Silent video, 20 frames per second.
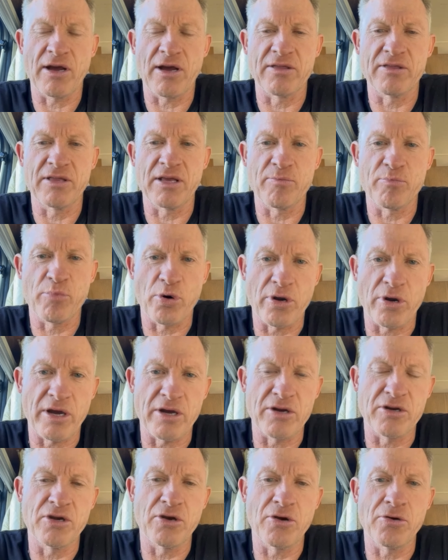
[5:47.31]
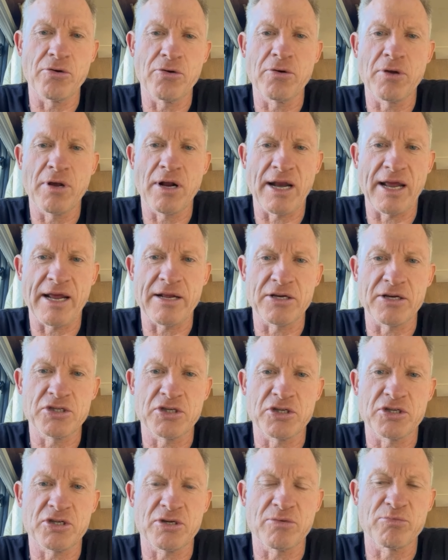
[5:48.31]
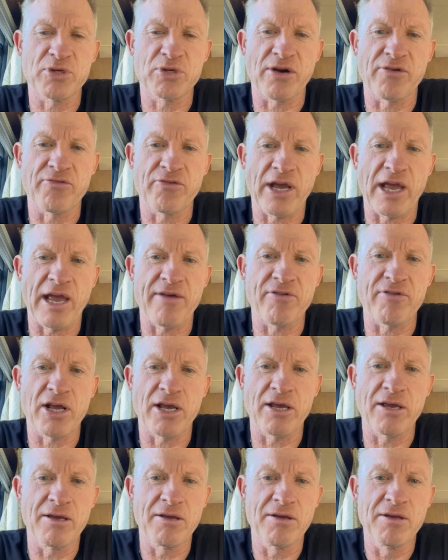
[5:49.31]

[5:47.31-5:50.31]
and then putting a new cladding systems over a cavity.